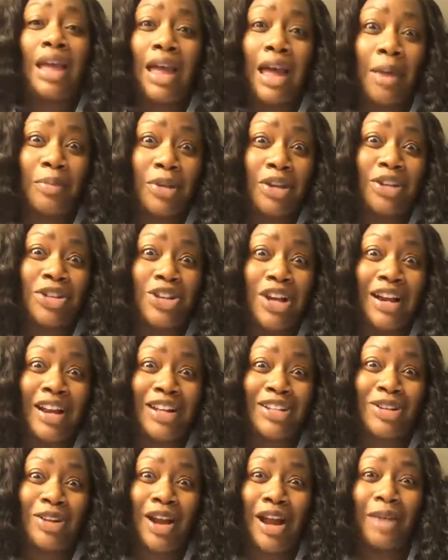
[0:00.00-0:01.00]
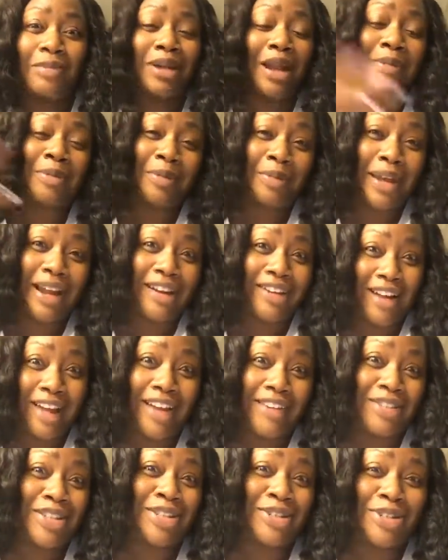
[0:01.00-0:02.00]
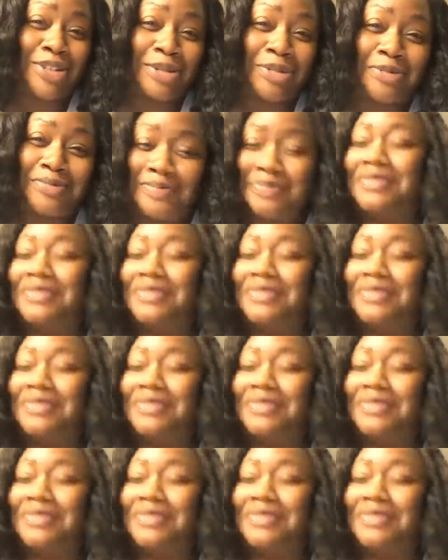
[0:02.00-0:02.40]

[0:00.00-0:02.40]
I'm going to try not to cry, but I'm prepared. I have tissue.